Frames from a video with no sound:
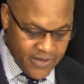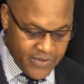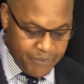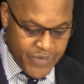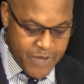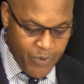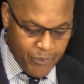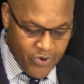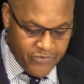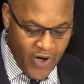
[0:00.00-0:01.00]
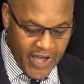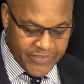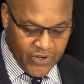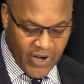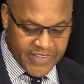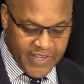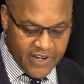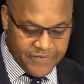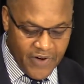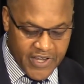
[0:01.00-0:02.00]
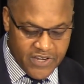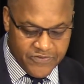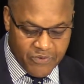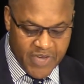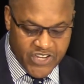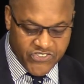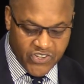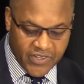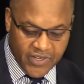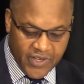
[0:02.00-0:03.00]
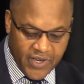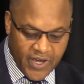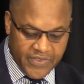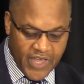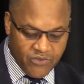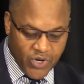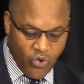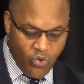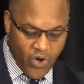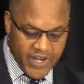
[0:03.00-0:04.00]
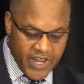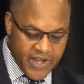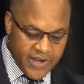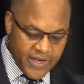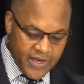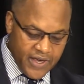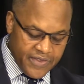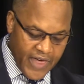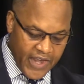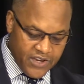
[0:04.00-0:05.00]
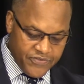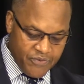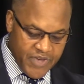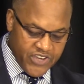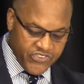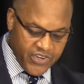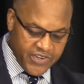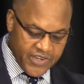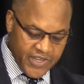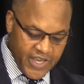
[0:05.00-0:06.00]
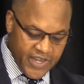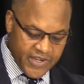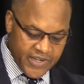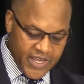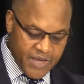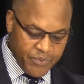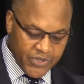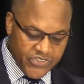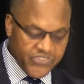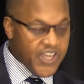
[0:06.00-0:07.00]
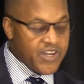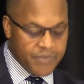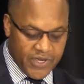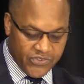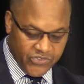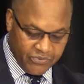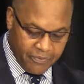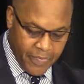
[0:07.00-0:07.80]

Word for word: that people provide their identifying information and then recording that information in a police database.